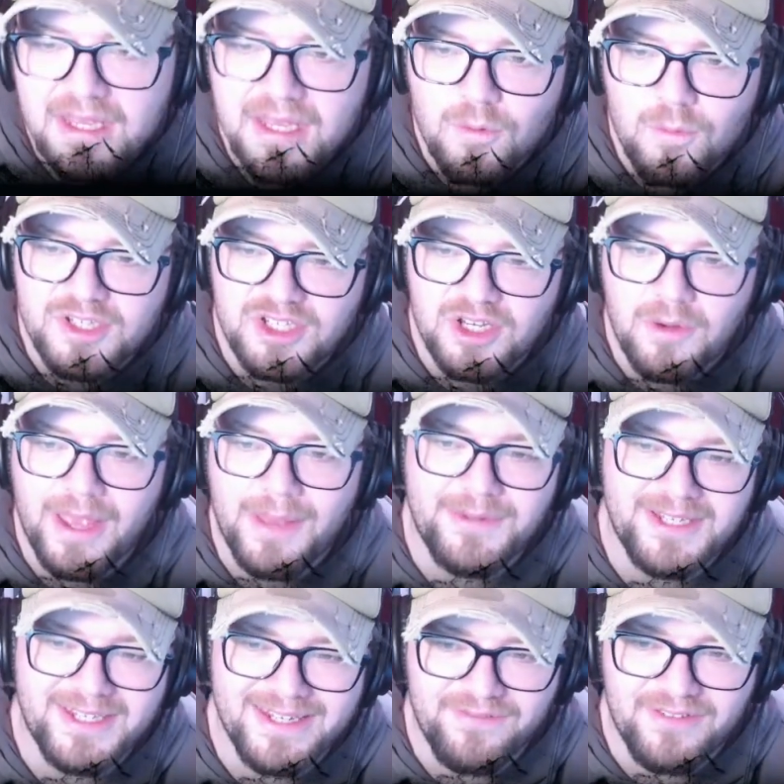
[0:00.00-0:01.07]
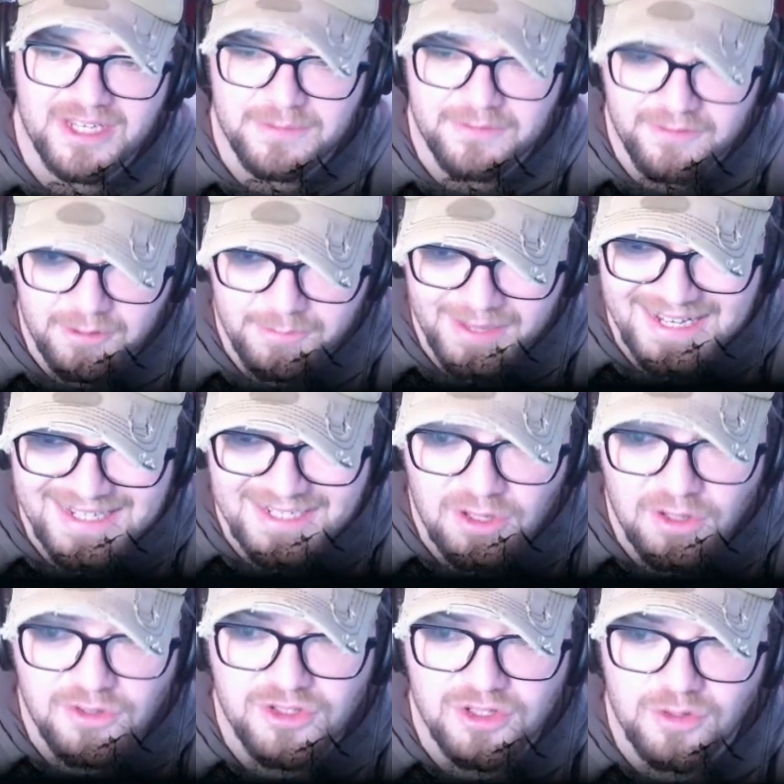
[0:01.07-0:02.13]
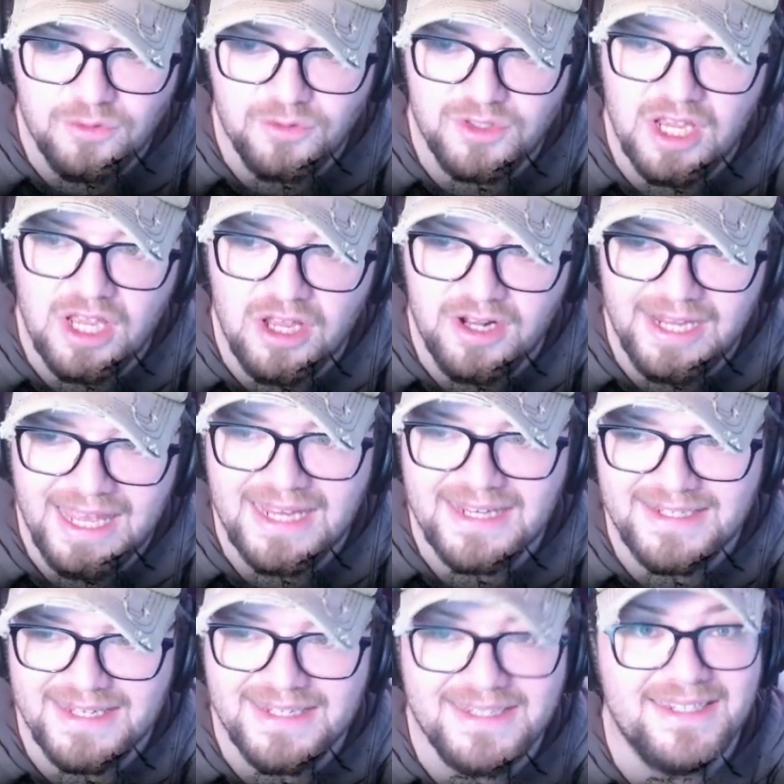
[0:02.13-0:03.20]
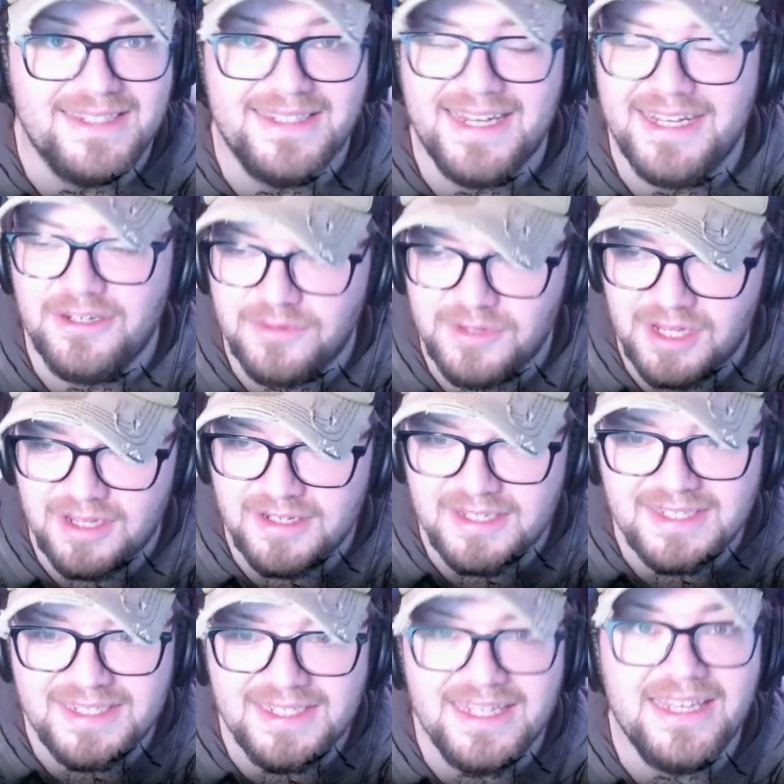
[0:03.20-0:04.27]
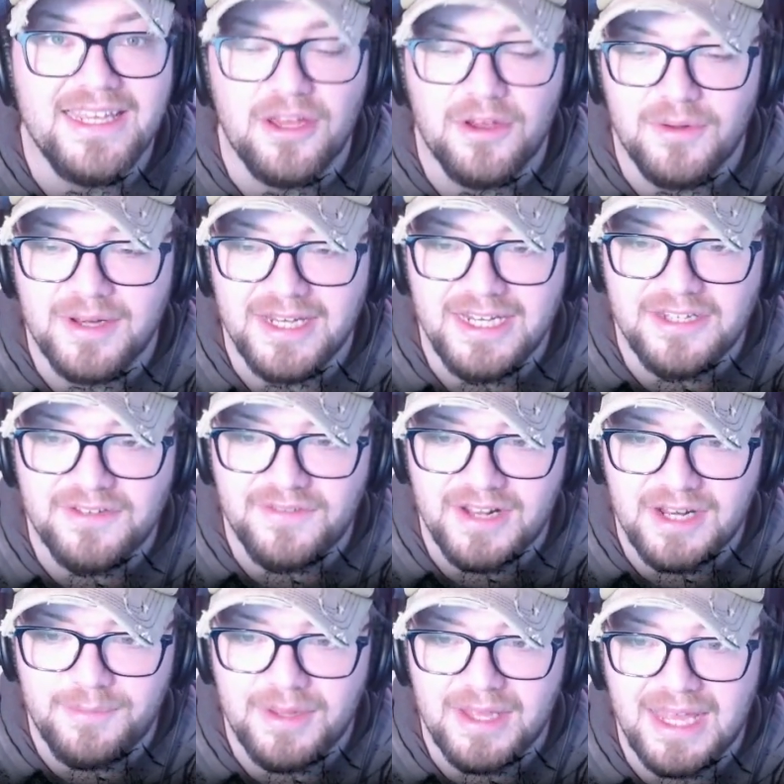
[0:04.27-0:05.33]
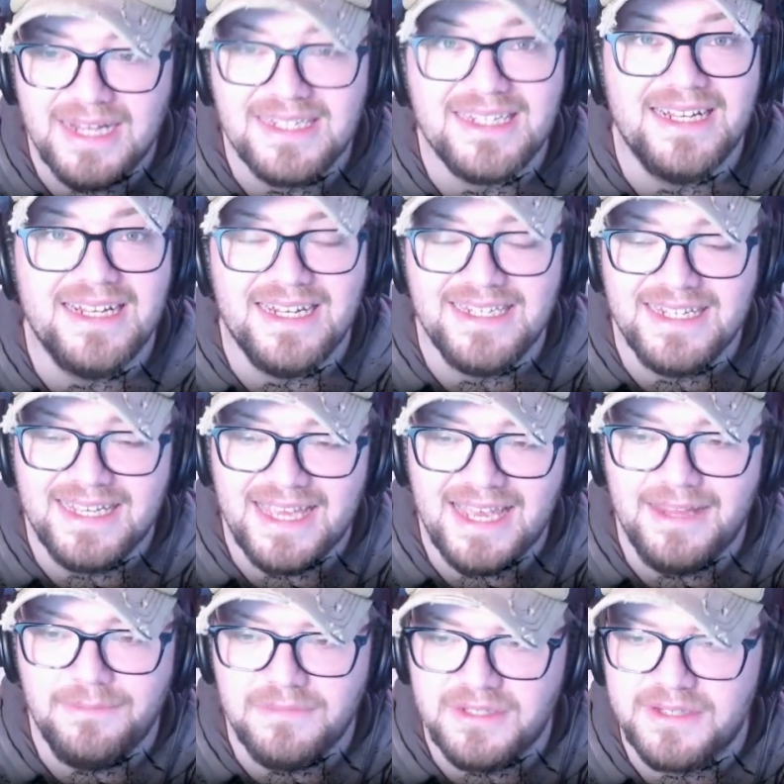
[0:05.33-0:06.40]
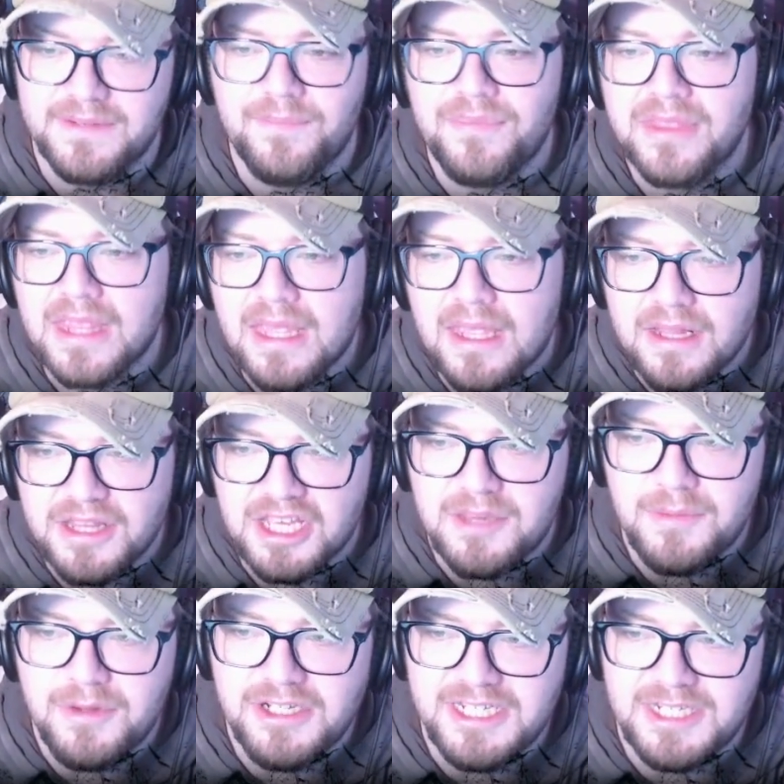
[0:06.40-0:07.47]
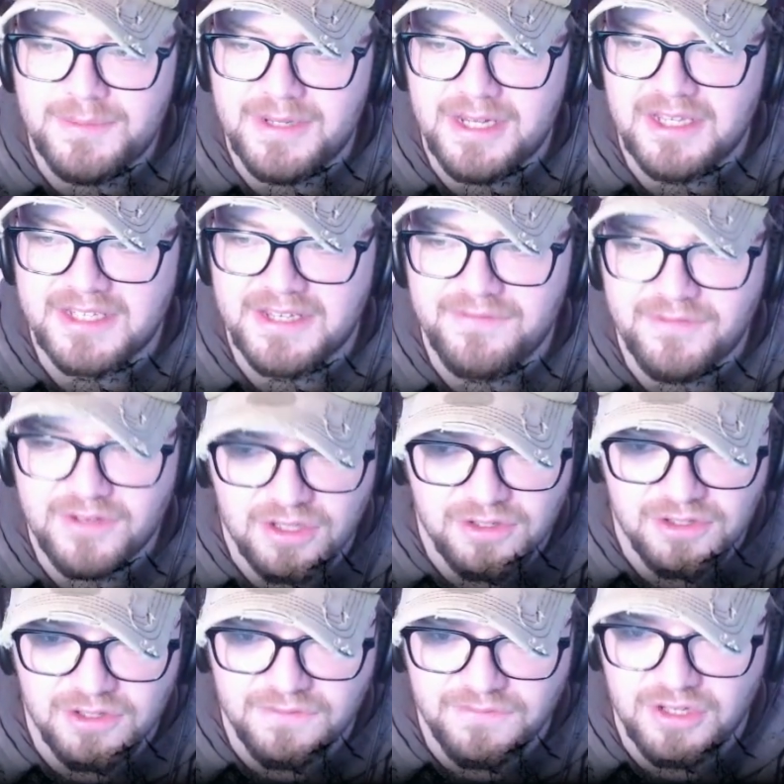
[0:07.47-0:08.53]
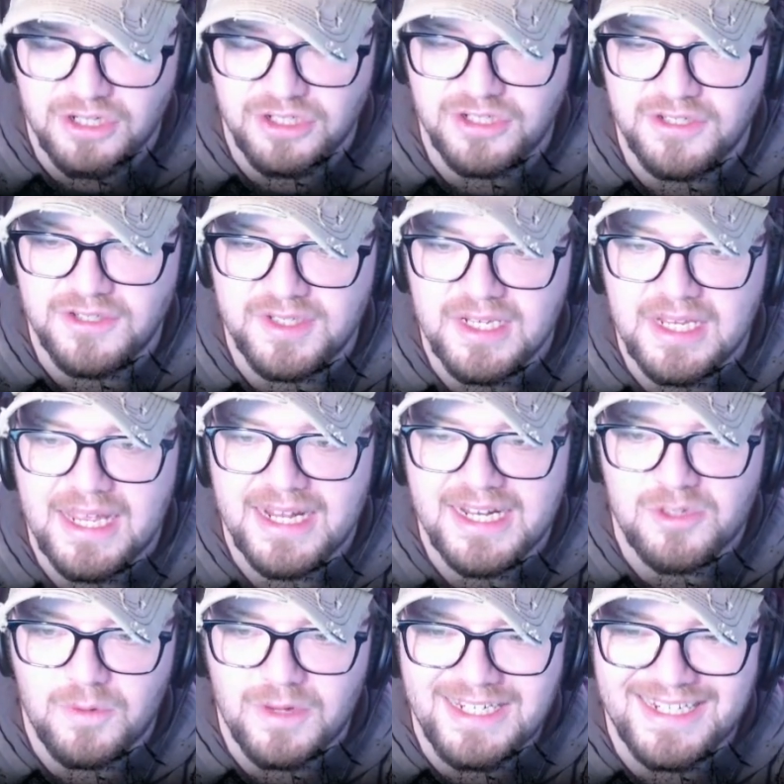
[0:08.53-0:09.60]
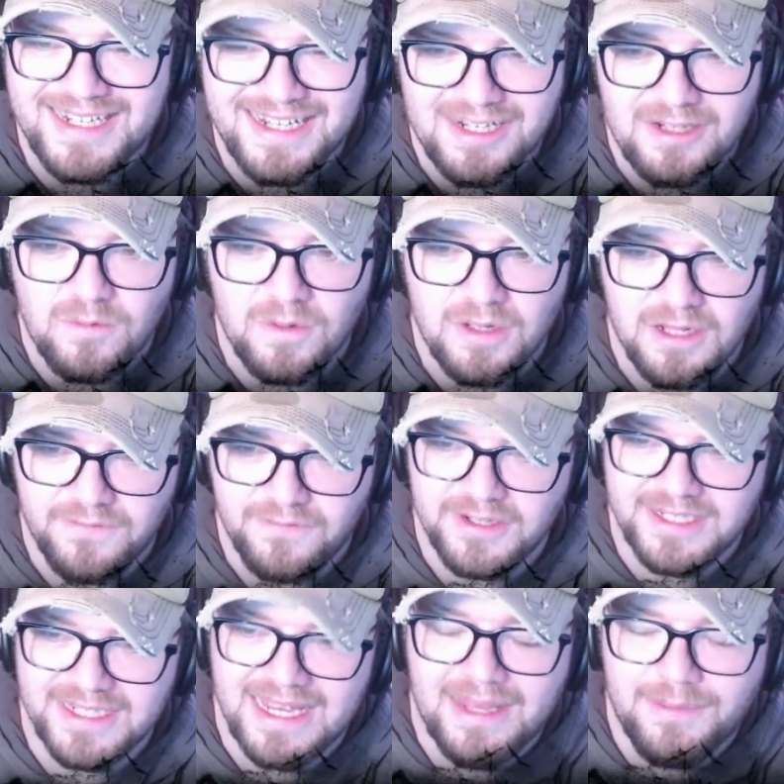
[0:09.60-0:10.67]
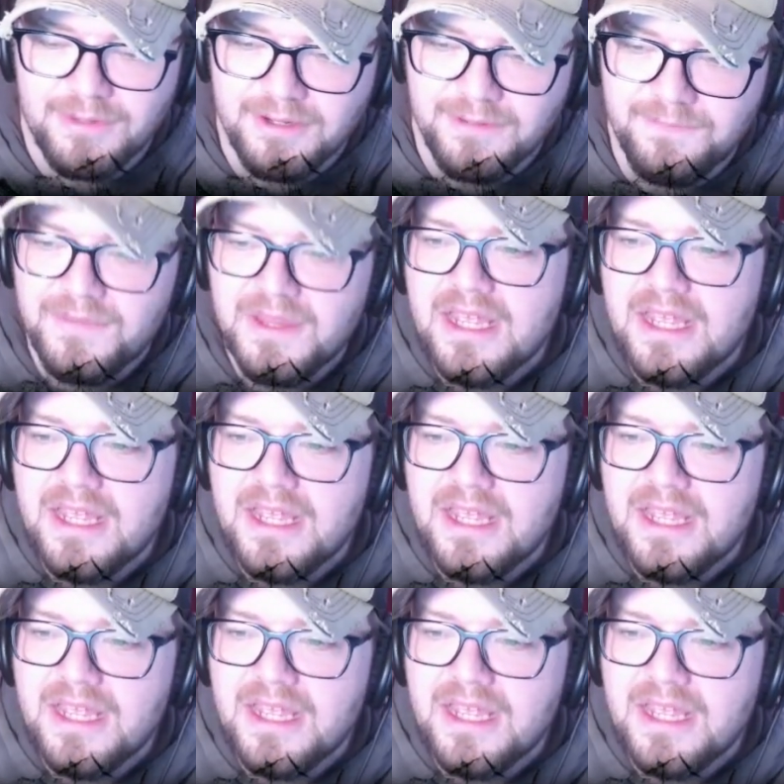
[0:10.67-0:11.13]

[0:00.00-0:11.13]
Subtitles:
We're so happy to see Phasmophobia enter consoles early access, says Daniel Knight, CEO and lead developer at Kinetic Games. The community has been asking for console versions and has waited a little while for it to happen.